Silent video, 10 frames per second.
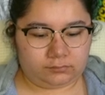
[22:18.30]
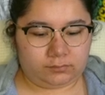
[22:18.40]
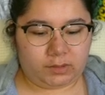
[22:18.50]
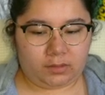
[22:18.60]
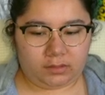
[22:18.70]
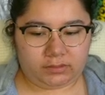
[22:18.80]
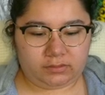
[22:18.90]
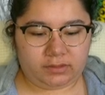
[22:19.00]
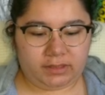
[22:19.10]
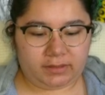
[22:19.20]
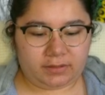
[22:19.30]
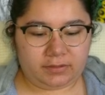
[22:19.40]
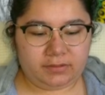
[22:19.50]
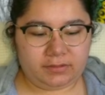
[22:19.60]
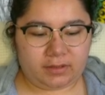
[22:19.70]
But also, like,
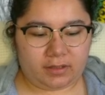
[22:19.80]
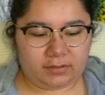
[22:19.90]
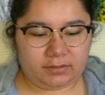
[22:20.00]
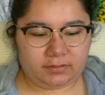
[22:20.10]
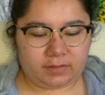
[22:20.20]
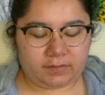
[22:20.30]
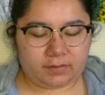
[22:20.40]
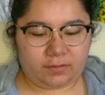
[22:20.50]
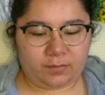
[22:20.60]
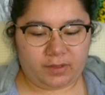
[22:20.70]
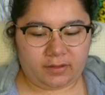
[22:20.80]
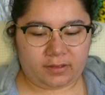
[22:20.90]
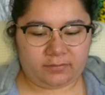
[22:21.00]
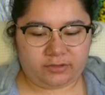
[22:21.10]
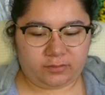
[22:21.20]
none of the doctors have said, oh my
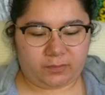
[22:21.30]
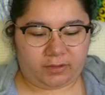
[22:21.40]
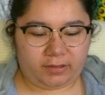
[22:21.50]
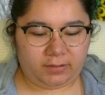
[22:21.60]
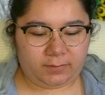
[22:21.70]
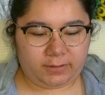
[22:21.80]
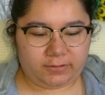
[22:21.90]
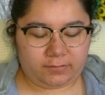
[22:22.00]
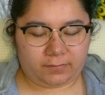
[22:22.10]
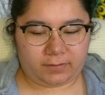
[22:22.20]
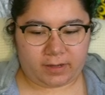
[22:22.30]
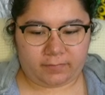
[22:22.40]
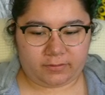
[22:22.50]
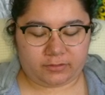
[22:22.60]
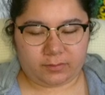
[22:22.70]
god, I'm so proud of you, Peacein, for
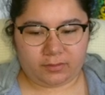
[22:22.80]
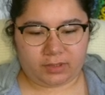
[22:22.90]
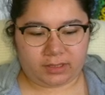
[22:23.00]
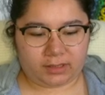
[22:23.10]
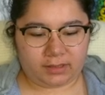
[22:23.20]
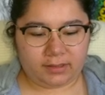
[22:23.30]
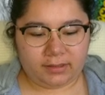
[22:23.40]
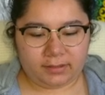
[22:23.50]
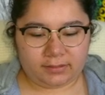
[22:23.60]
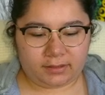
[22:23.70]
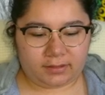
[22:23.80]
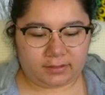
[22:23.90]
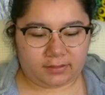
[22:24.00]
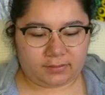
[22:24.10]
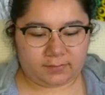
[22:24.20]
never smoking.
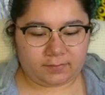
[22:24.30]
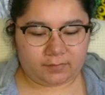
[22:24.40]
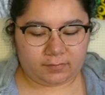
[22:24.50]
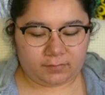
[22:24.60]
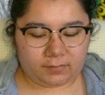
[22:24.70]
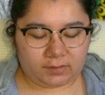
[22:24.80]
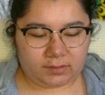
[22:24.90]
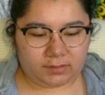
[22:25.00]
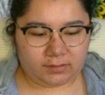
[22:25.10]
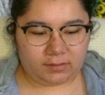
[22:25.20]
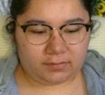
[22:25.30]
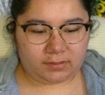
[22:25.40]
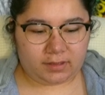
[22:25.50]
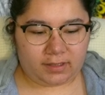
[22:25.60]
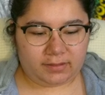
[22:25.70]
Like, you,
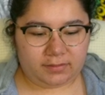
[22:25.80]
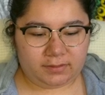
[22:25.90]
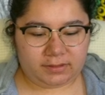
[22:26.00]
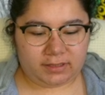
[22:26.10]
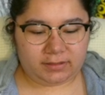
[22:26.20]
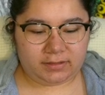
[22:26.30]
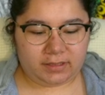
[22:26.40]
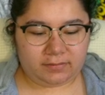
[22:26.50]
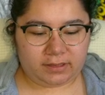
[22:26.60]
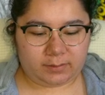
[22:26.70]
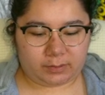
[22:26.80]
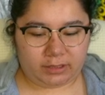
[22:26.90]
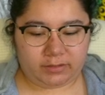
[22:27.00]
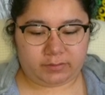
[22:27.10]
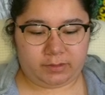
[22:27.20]
uh, you would think that they would, like,
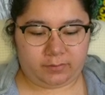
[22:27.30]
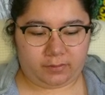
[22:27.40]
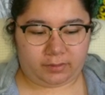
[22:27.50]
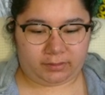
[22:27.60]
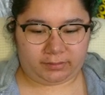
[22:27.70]
praise me more.